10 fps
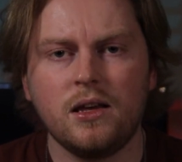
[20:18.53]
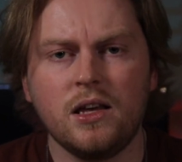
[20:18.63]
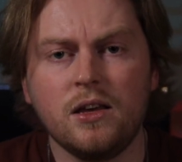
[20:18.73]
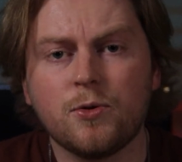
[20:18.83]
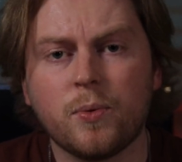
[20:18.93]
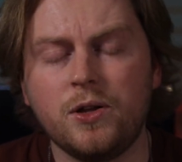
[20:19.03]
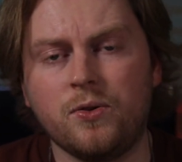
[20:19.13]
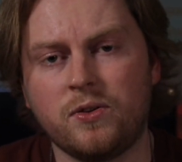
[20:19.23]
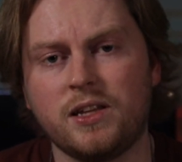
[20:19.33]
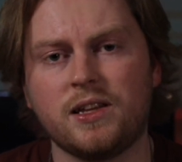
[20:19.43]
even when you
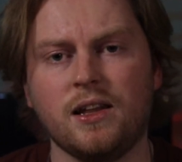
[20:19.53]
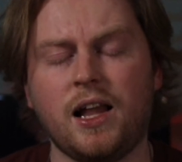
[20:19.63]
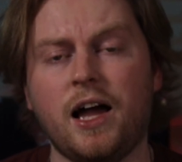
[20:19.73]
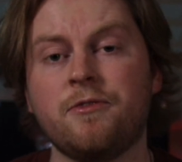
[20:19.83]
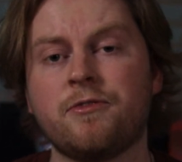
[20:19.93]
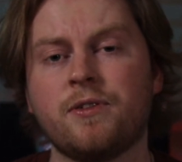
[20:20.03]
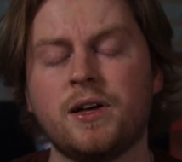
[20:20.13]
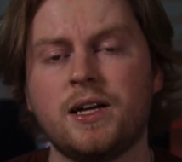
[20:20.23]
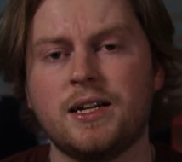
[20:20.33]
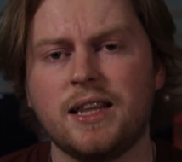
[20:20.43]
think that life
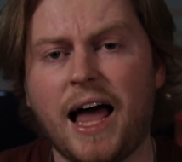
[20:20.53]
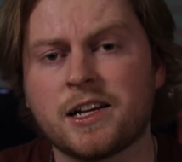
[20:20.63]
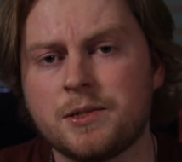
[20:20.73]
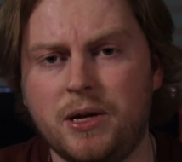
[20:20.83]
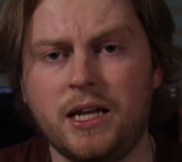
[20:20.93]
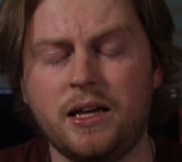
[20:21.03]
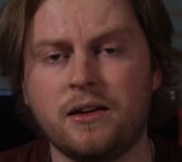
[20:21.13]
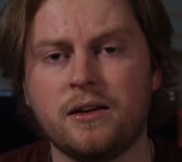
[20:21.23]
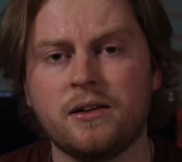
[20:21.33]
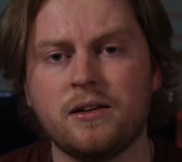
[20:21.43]
lacks meaning,